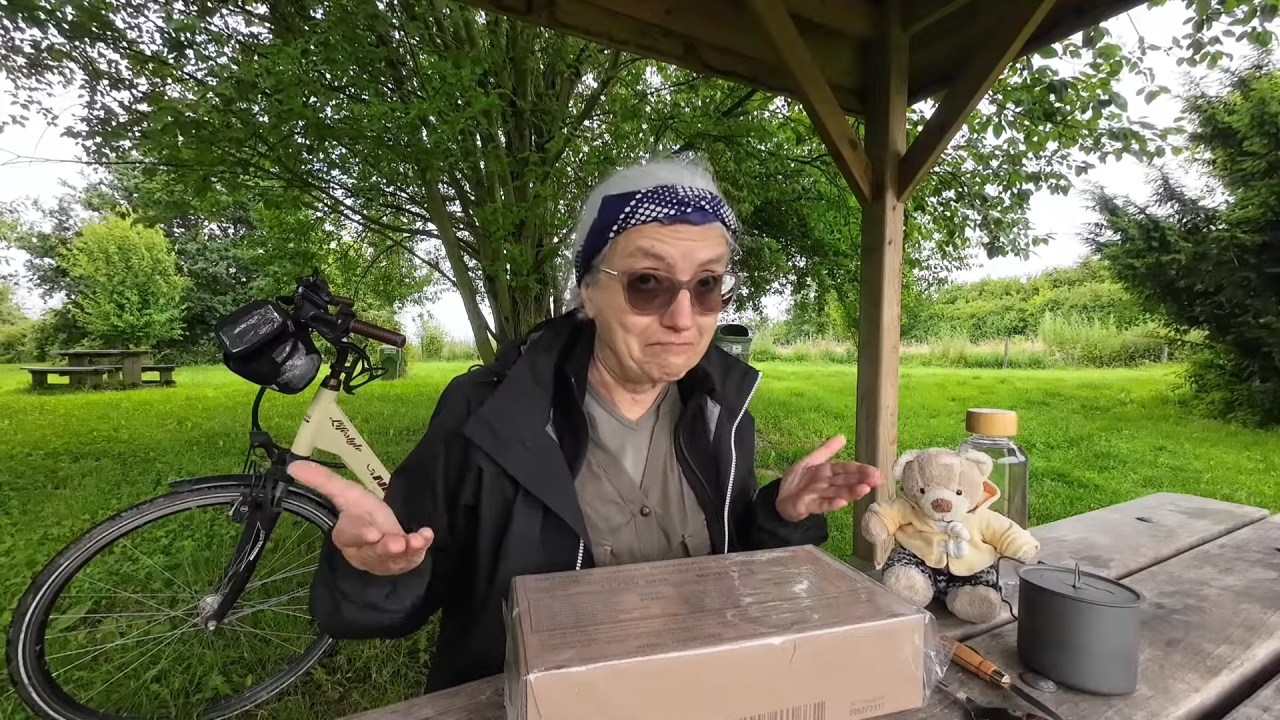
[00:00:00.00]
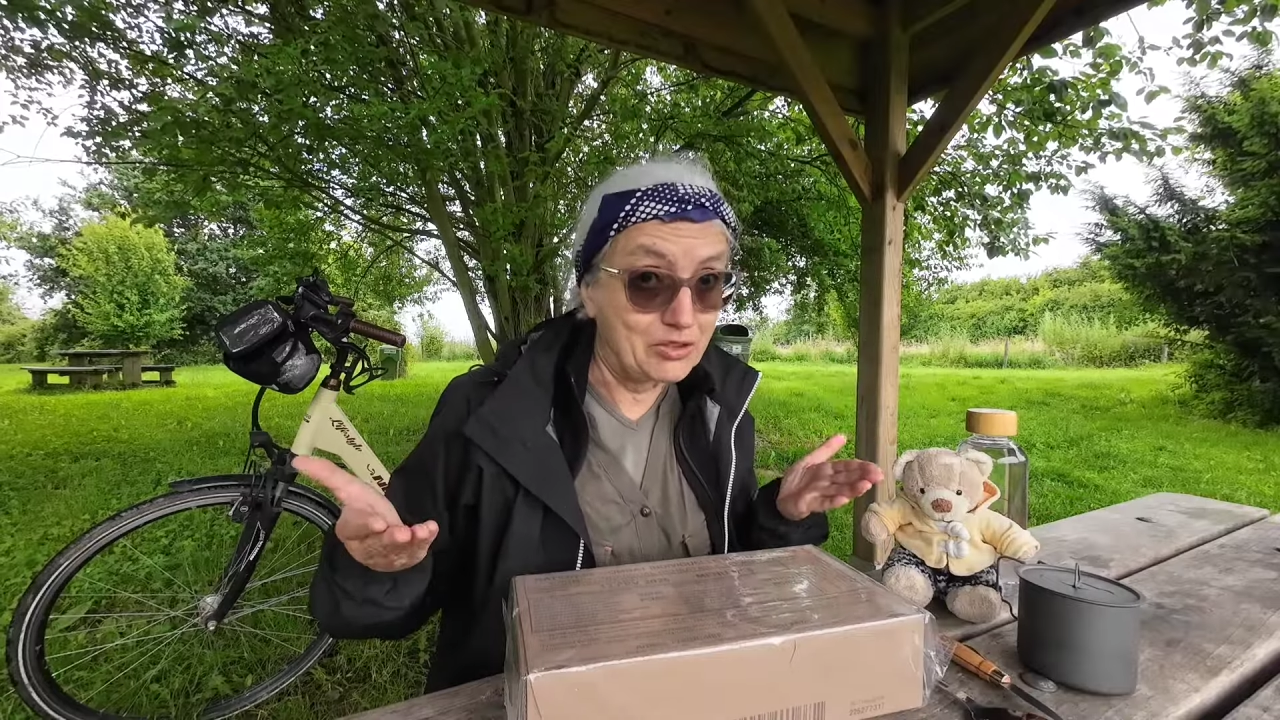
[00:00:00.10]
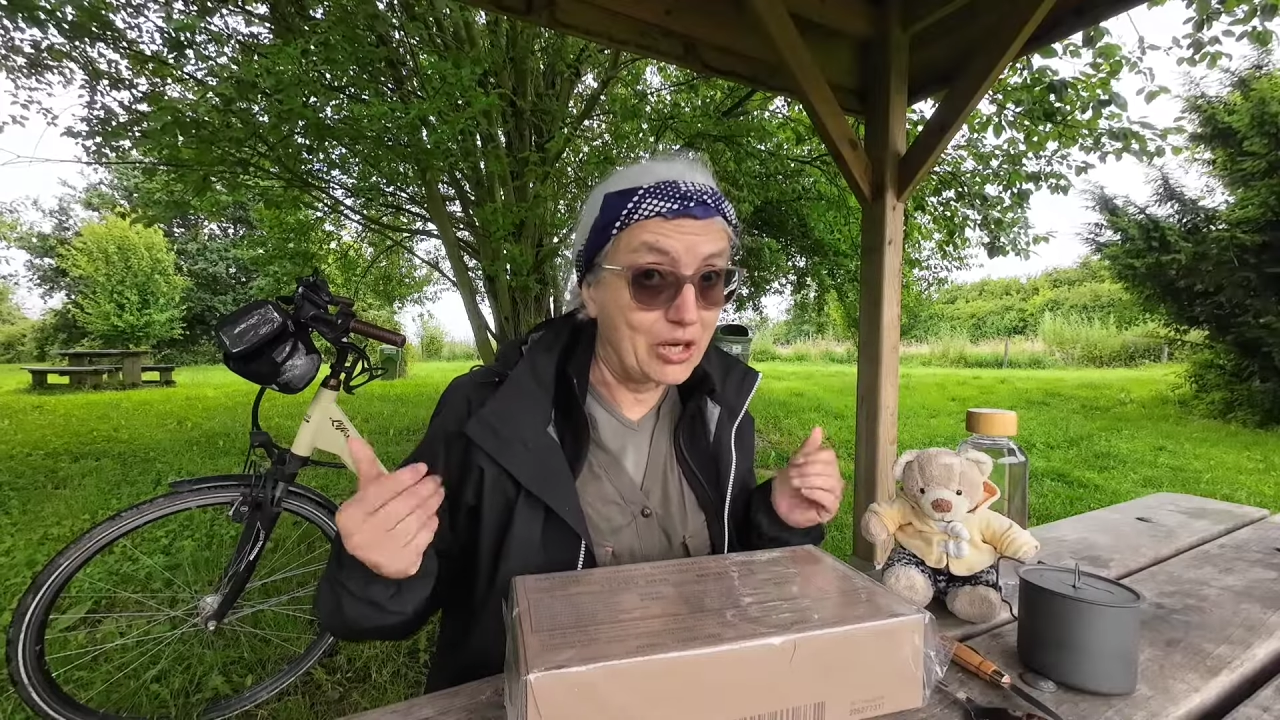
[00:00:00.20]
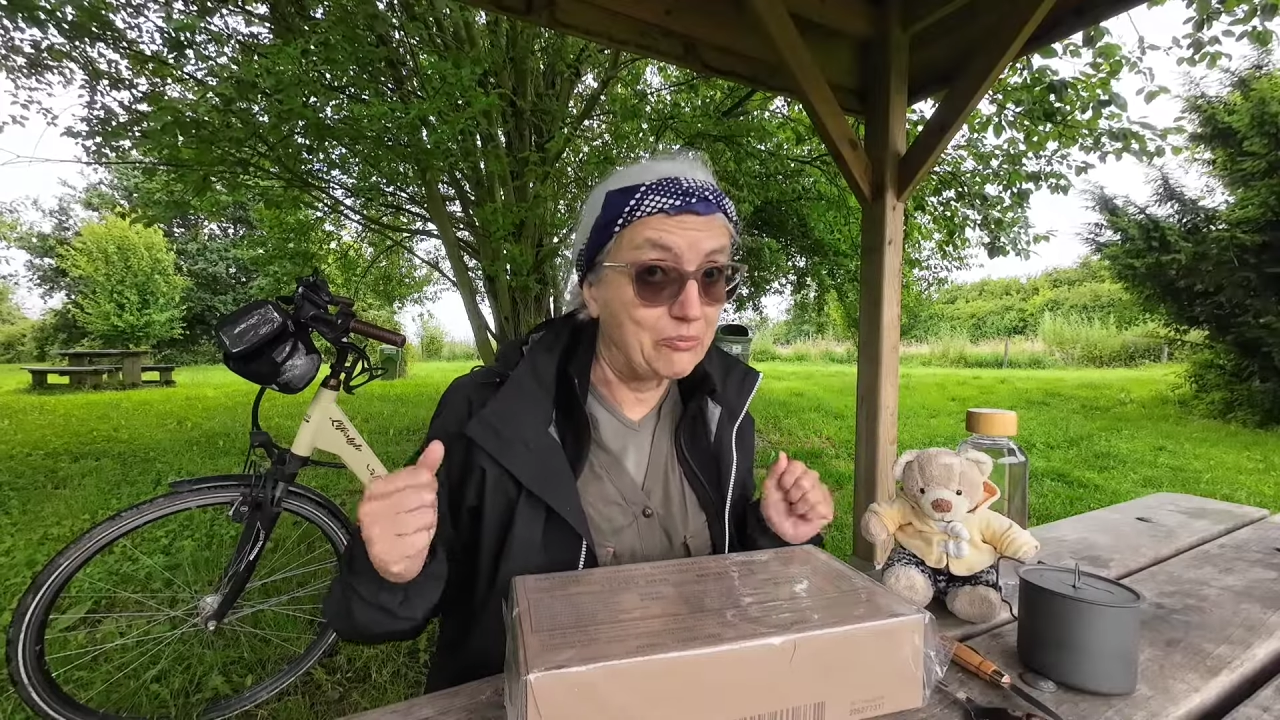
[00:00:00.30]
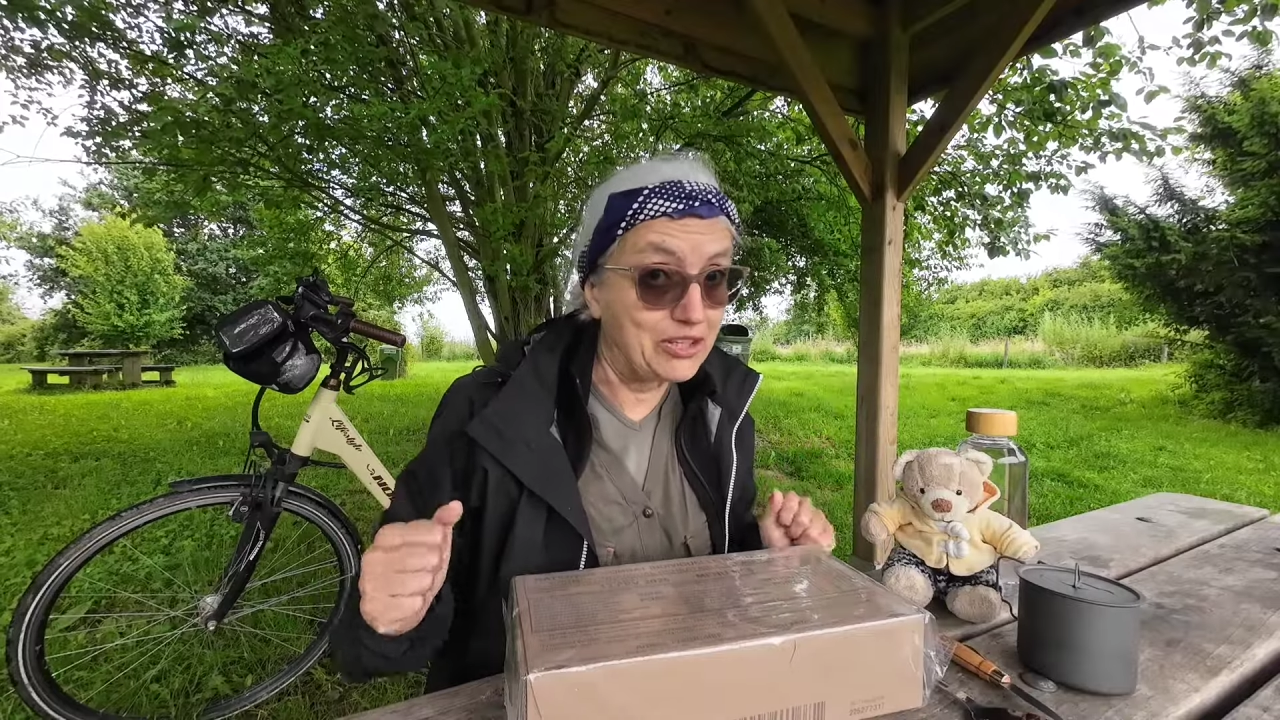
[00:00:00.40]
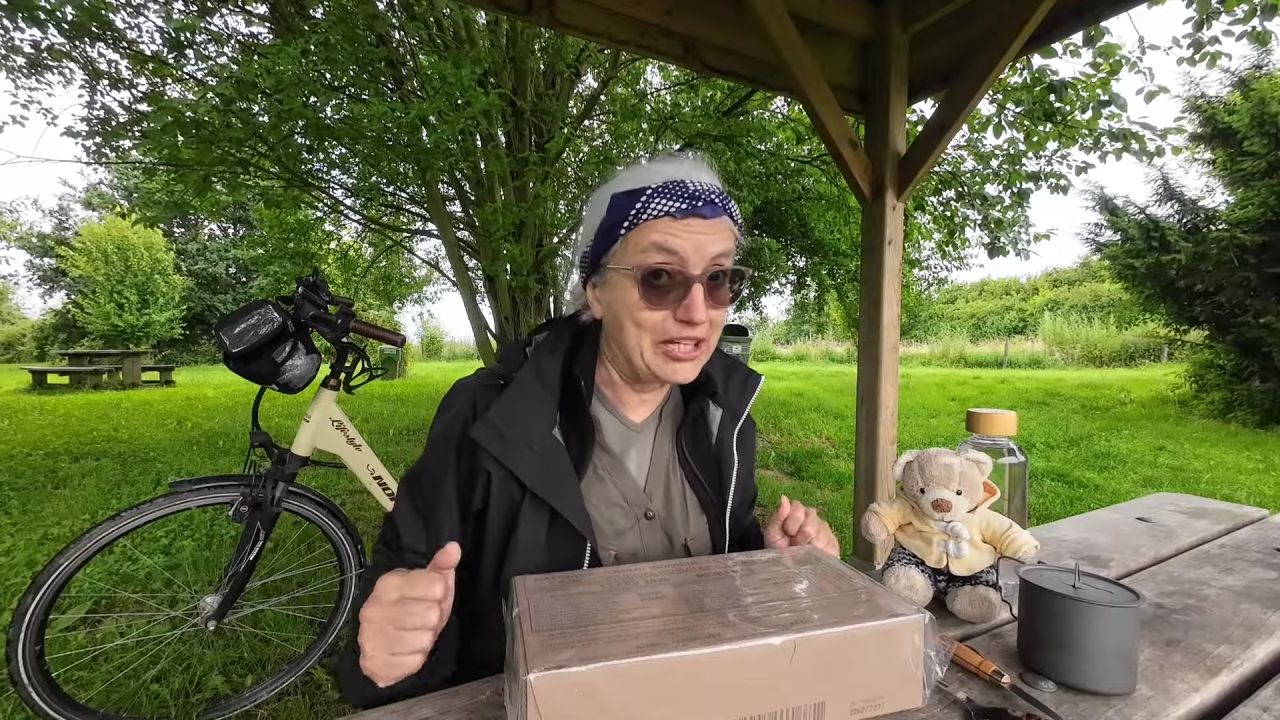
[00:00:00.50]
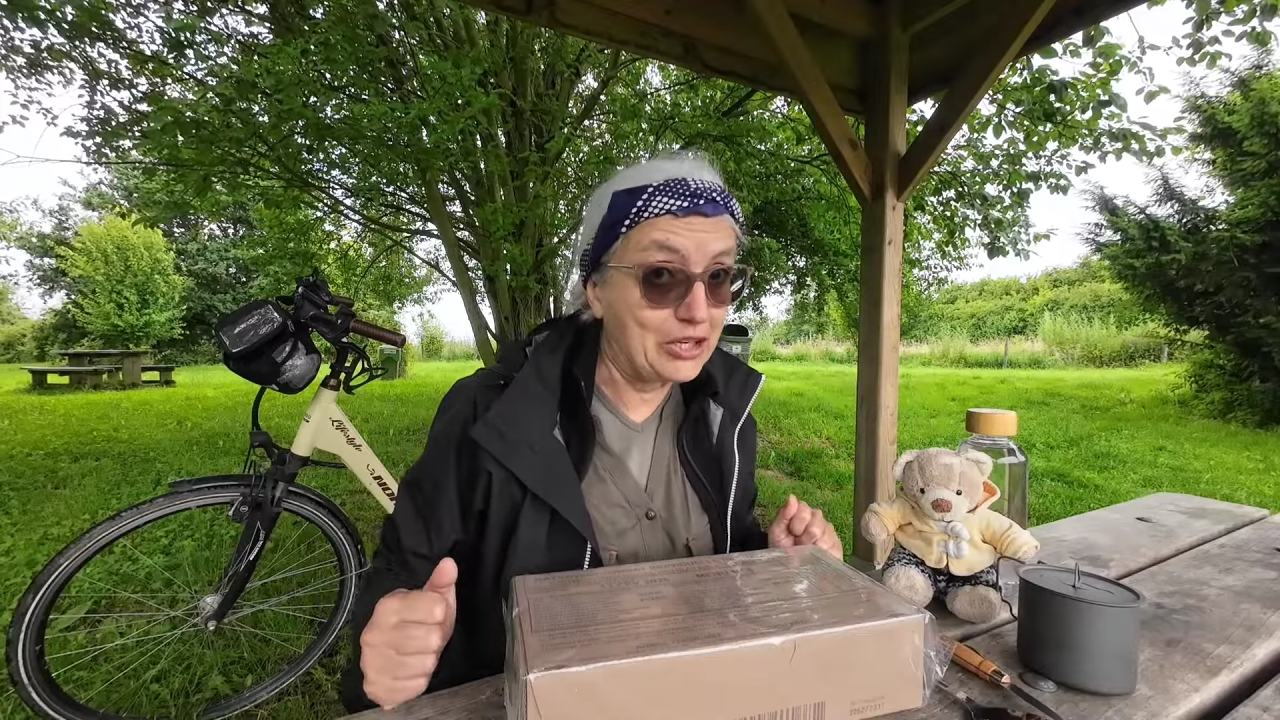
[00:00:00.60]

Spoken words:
So I'm really